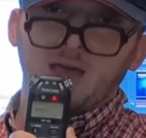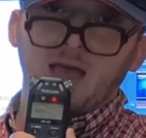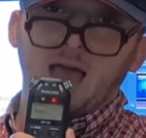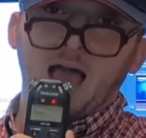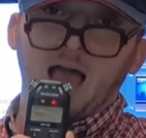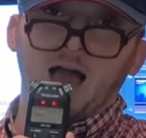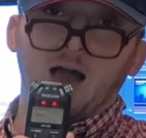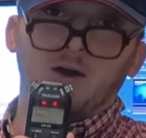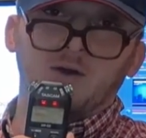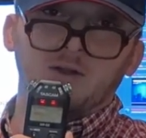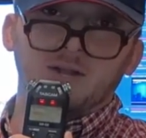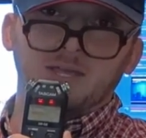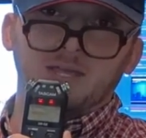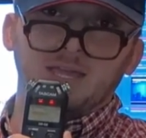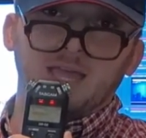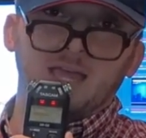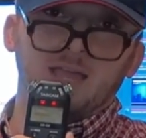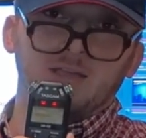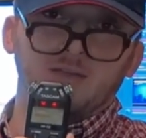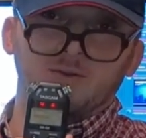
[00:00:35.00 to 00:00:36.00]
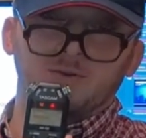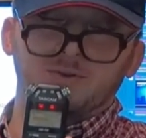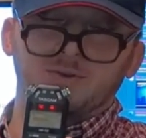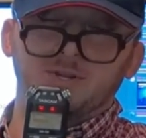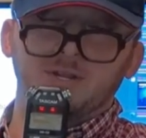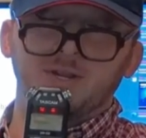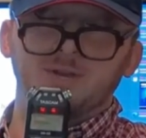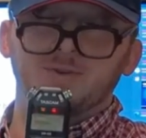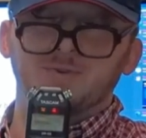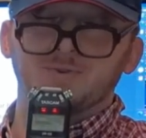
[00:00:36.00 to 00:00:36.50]
how to get your
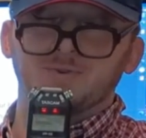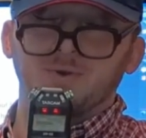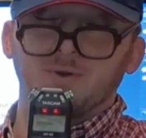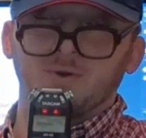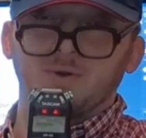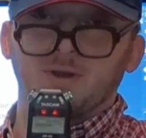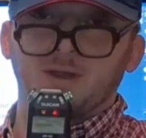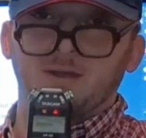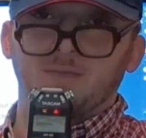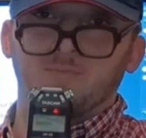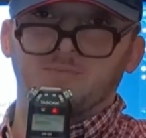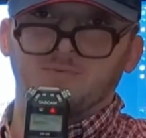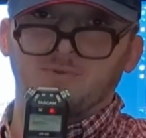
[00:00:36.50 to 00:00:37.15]
T-shirt and